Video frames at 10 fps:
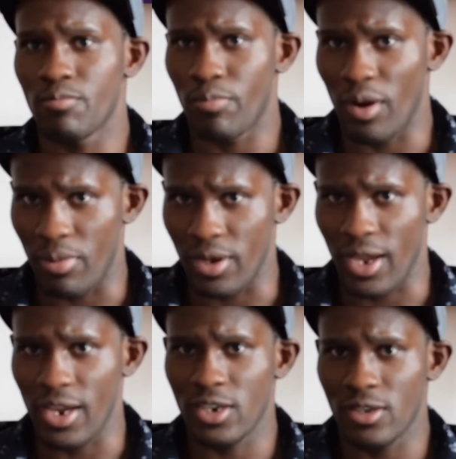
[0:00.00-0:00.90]

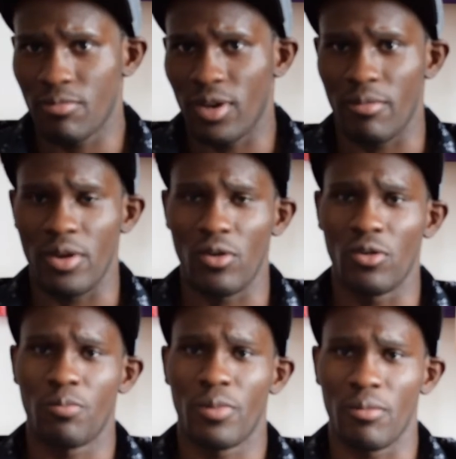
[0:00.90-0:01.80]
publication, but
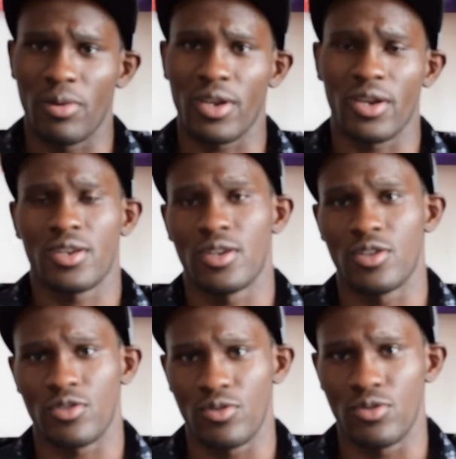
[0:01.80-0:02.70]
all publication
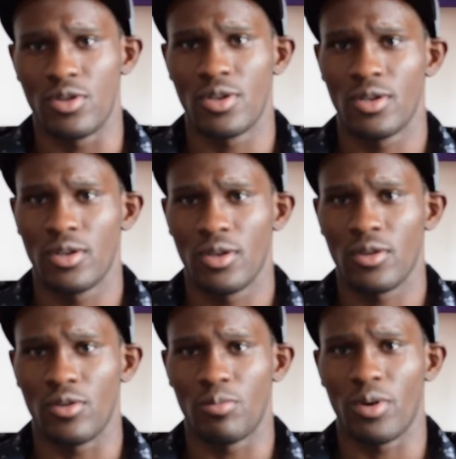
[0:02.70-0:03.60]
is good
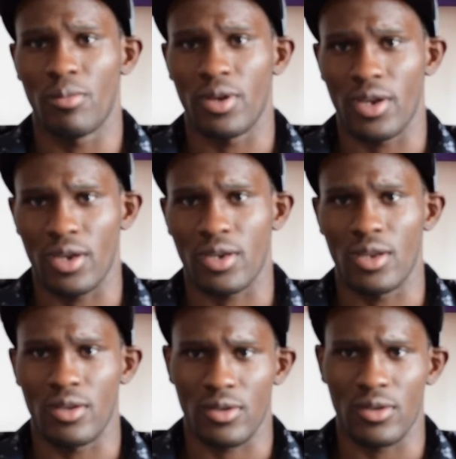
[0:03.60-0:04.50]

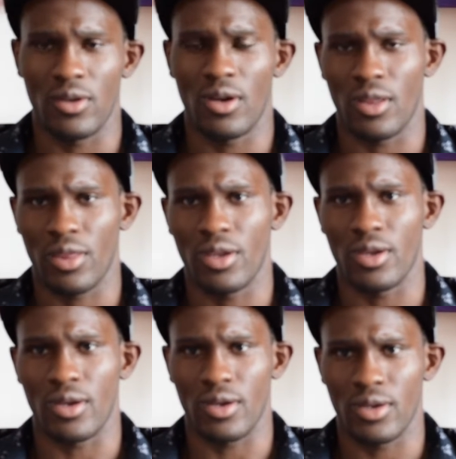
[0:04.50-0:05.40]
publication. So yeah, I
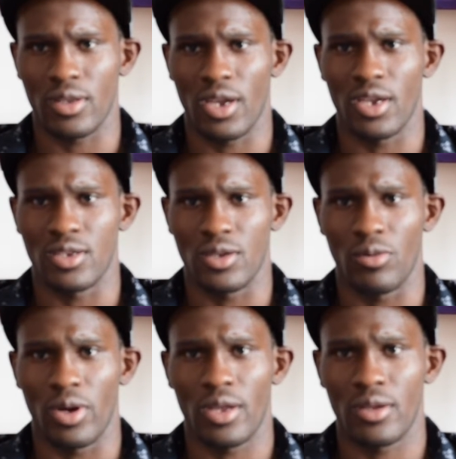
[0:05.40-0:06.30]
think it has in a
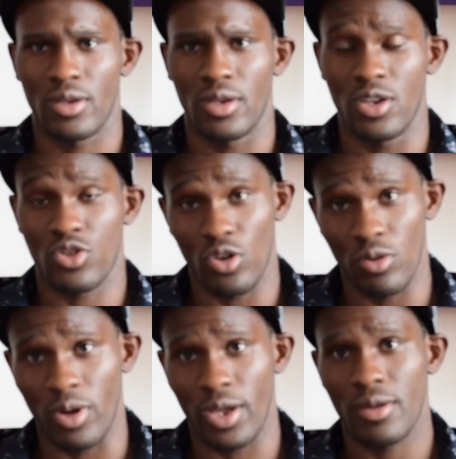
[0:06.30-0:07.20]
way, in its
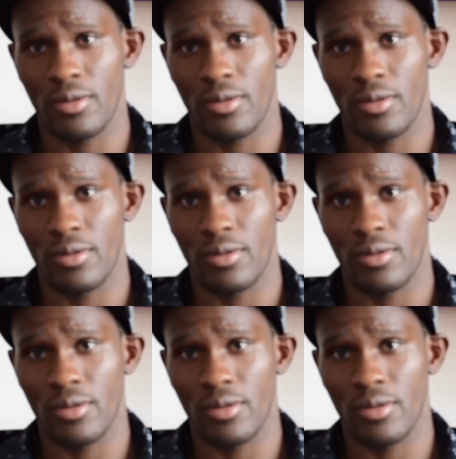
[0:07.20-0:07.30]
own way.